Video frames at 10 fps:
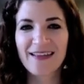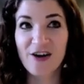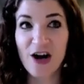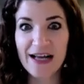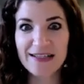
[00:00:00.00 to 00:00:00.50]

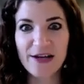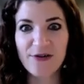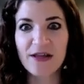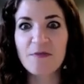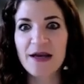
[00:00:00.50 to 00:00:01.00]
Their eyes get
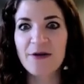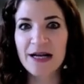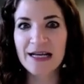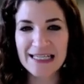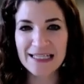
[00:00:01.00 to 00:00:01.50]
really big when
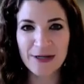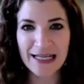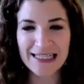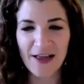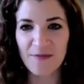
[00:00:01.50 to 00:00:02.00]
I
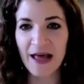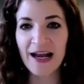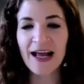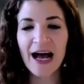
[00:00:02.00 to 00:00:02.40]
tell them that.